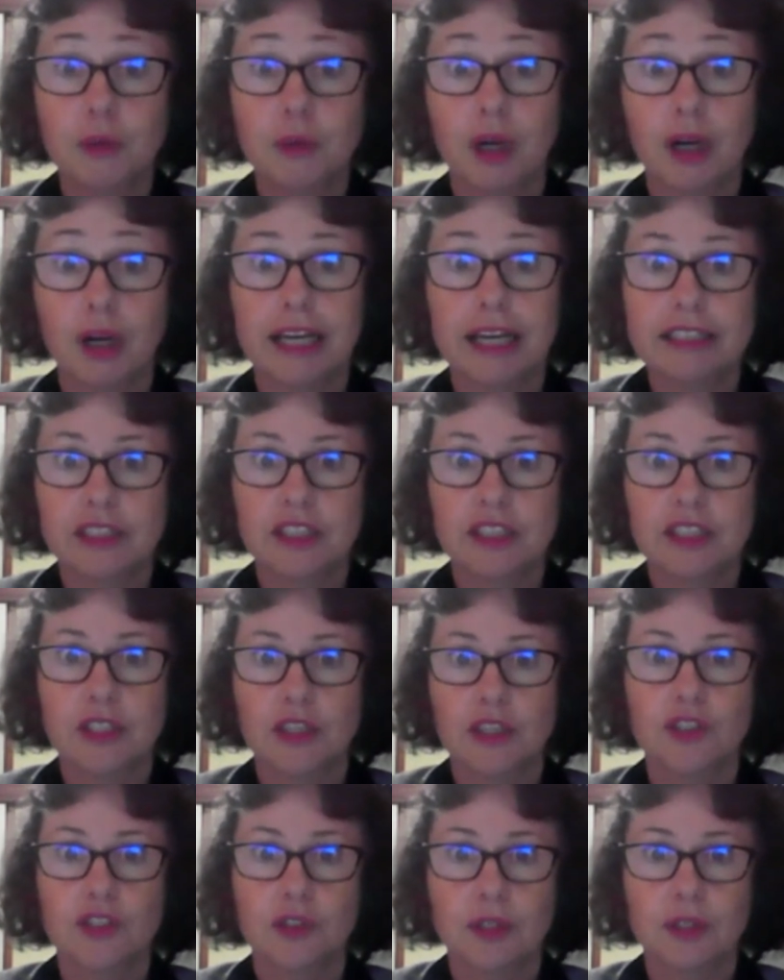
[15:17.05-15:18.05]
quite
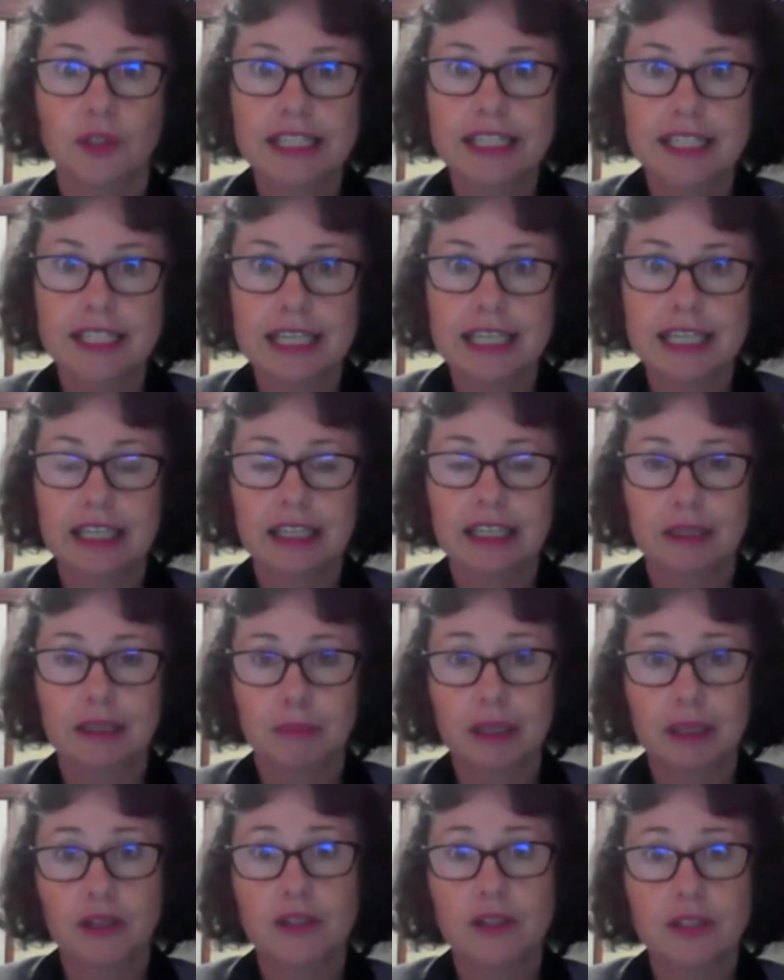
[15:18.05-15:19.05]
distressing
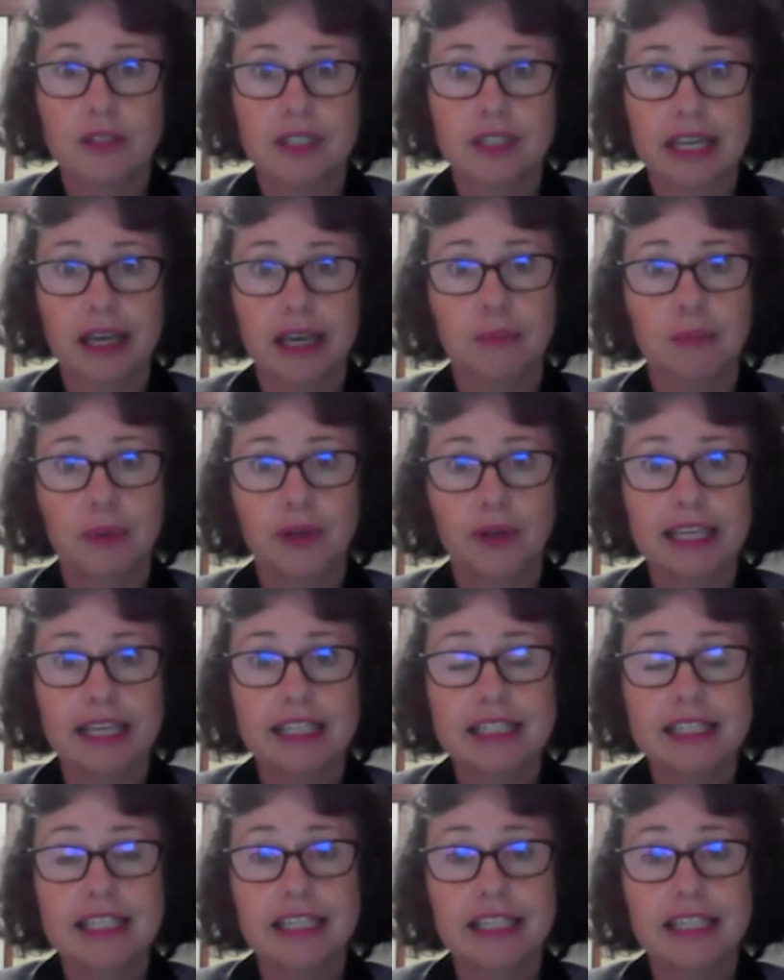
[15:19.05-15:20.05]
because our body
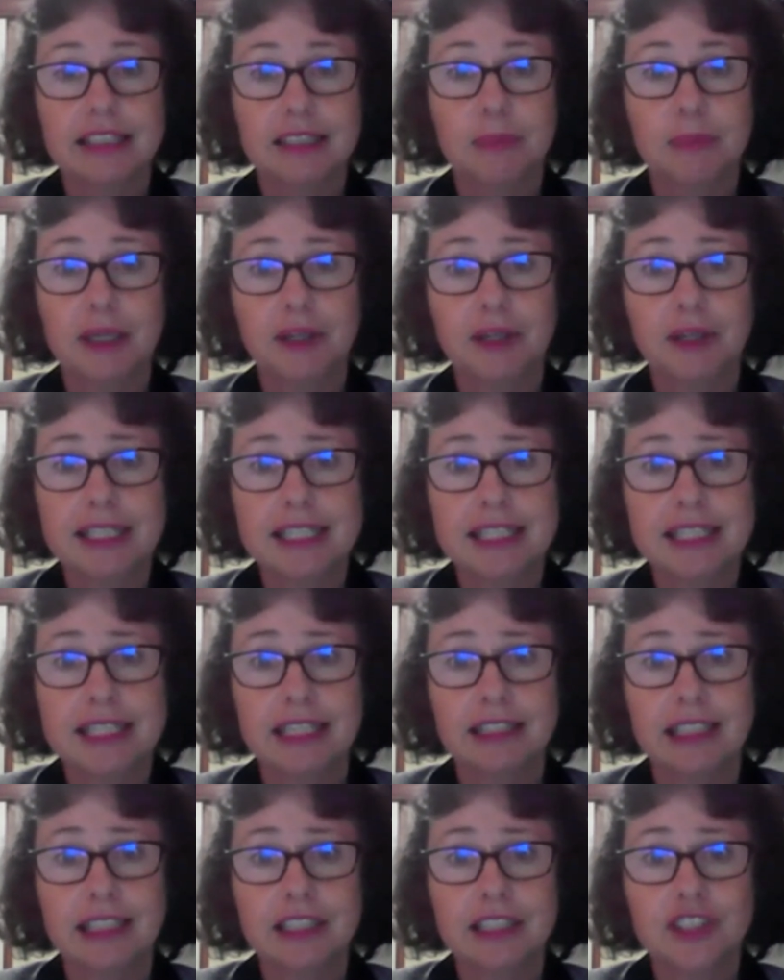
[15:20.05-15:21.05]
is
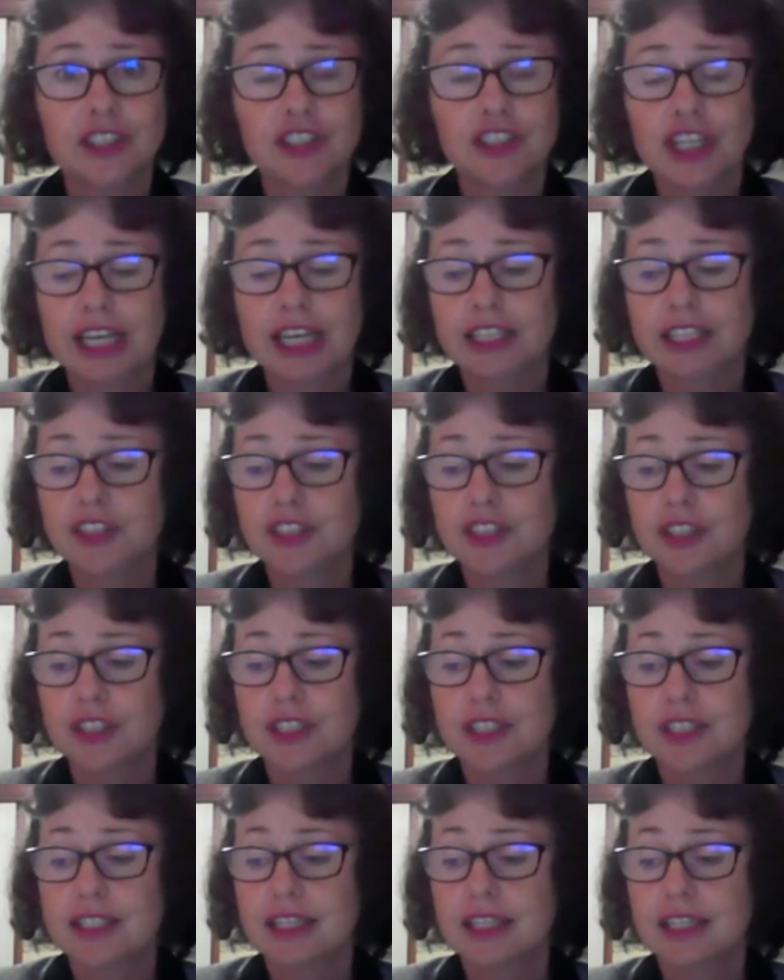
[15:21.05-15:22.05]
experiencing these
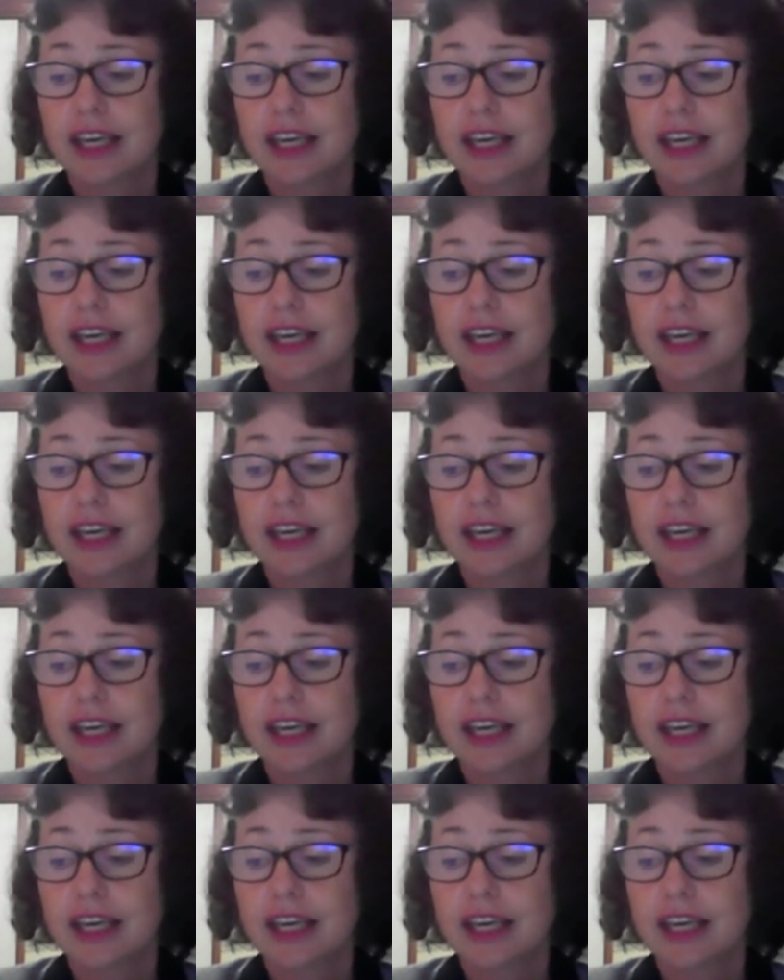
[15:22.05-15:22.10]
changes.